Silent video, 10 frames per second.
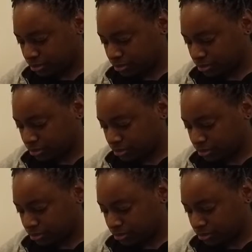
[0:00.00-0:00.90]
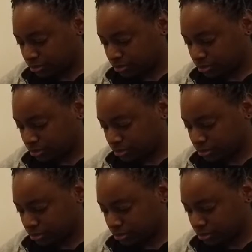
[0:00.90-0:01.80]

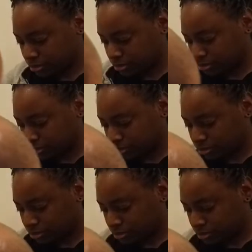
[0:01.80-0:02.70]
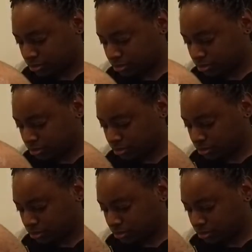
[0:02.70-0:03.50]
Nobody speaks.